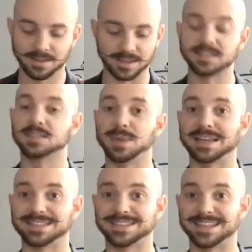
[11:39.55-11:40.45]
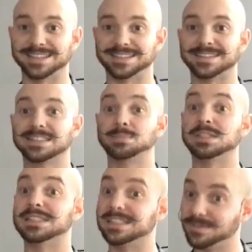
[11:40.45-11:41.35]
This space is
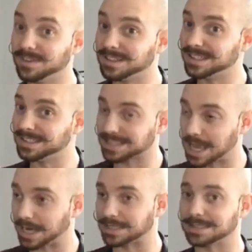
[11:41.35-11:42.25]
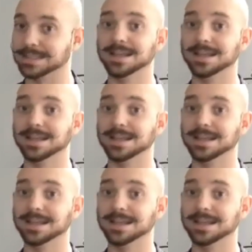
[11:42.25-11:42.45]
specifically designed